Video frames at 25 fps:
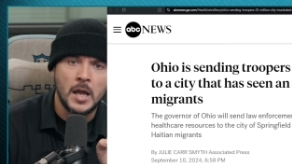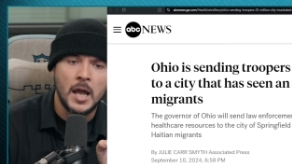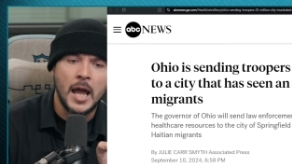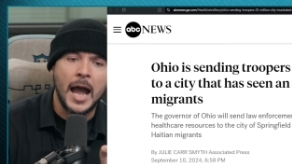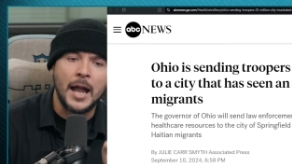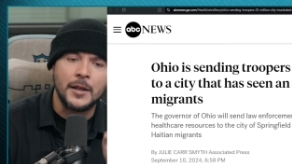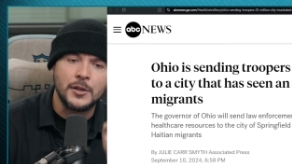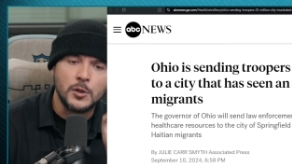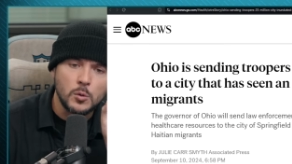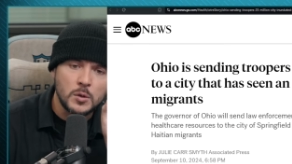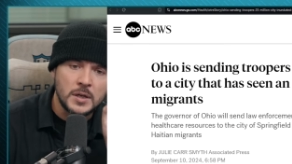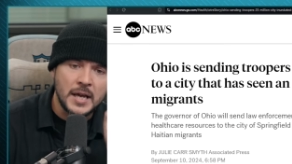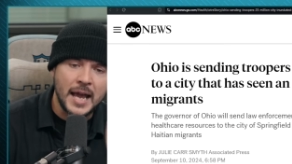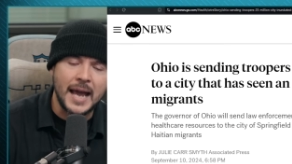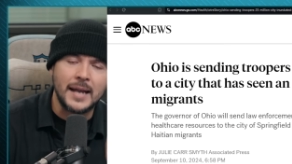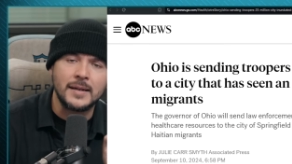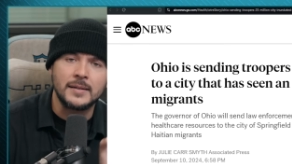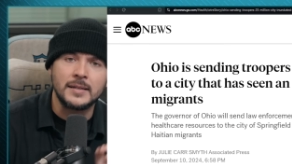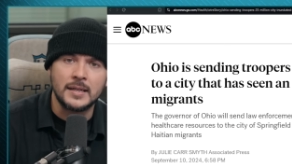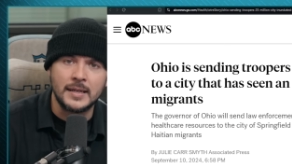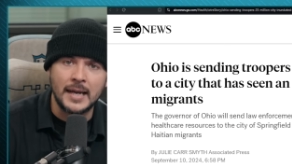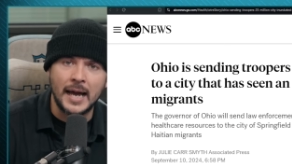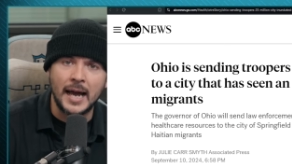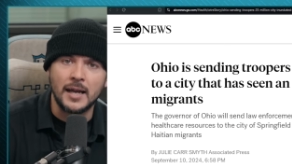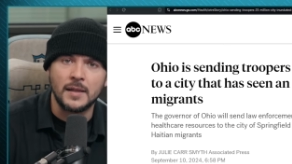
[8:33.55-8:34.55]
And you can't
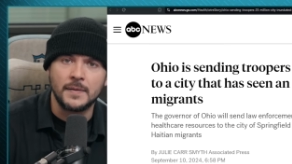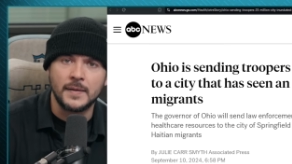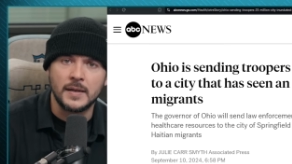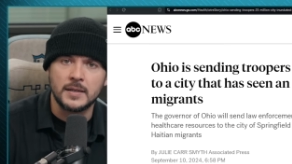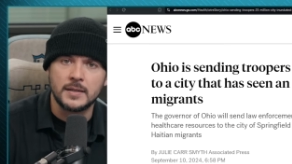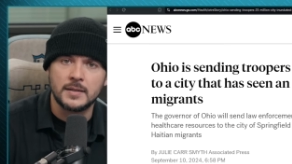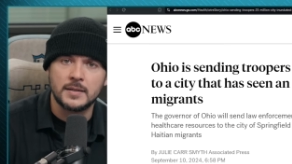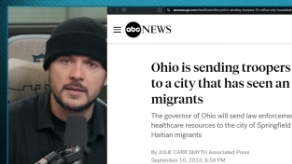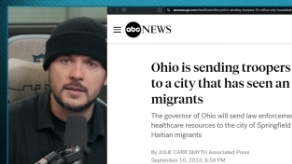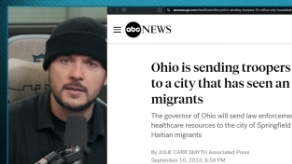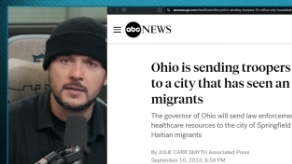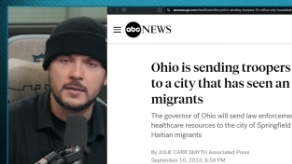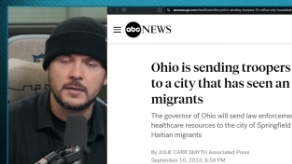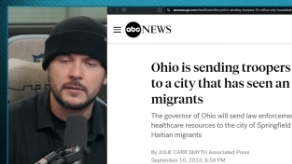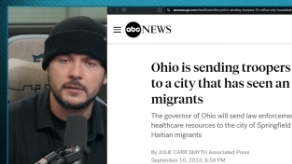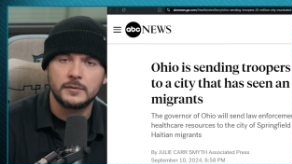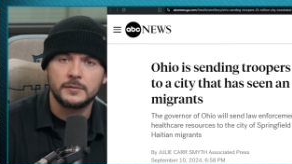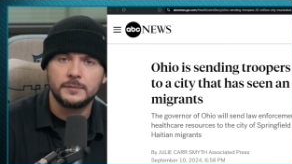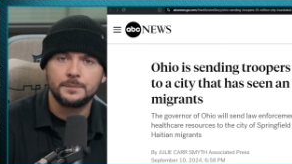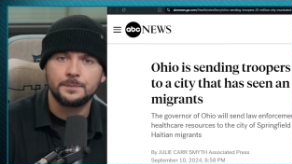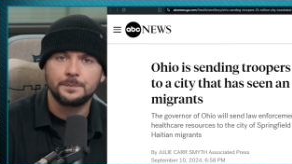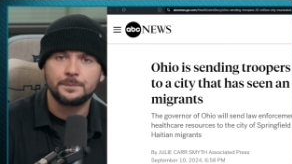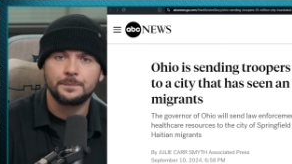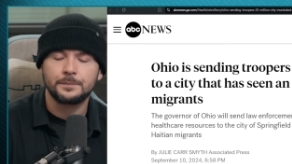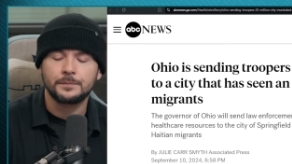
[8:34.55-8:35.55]
deny this.
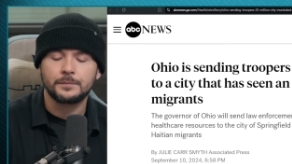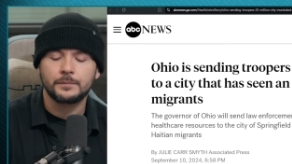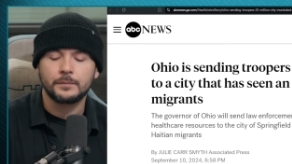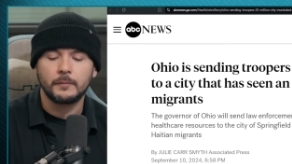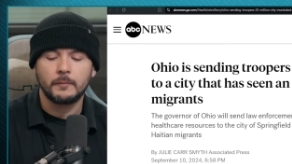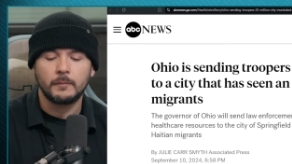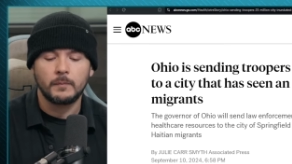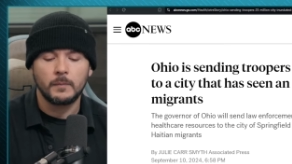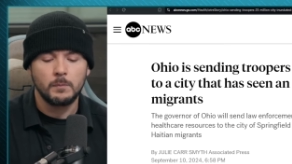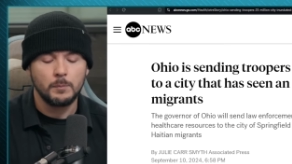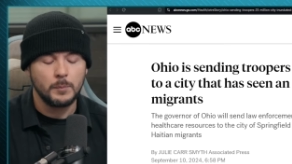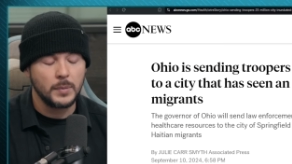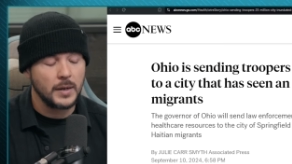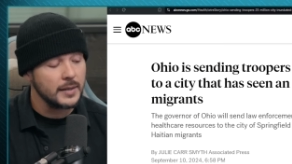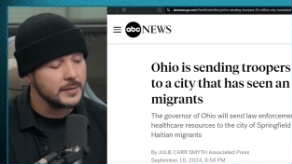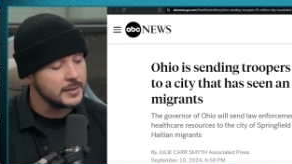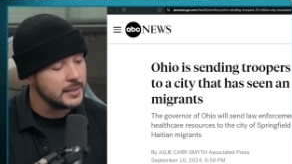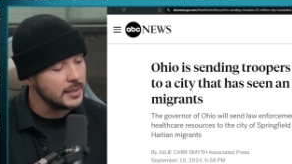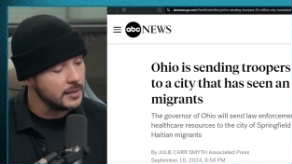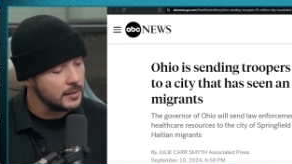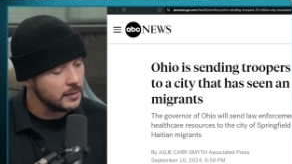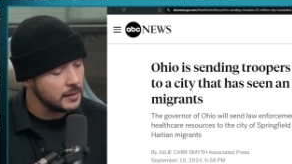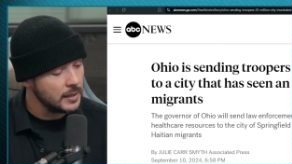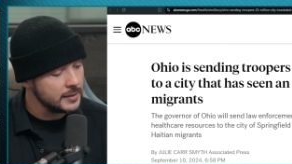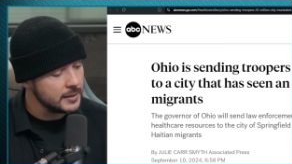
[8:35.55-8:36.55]
But I'll
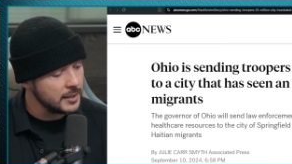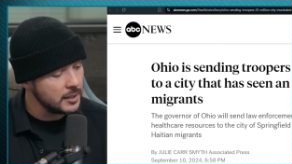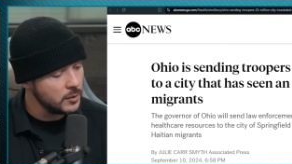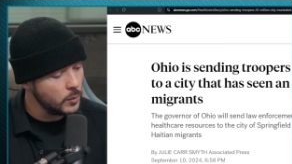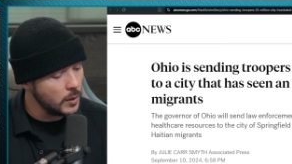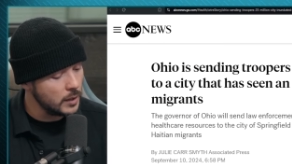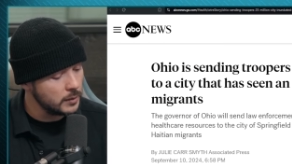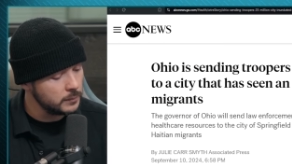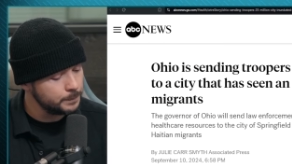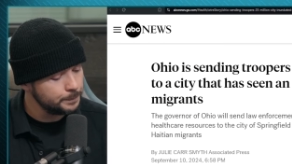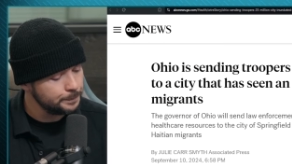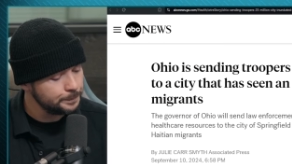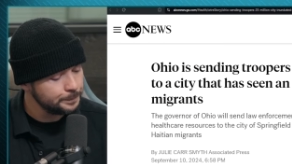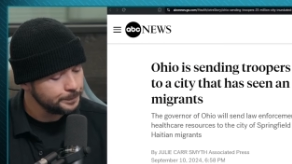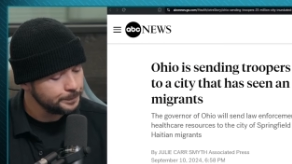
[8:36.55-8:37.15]
tell you what.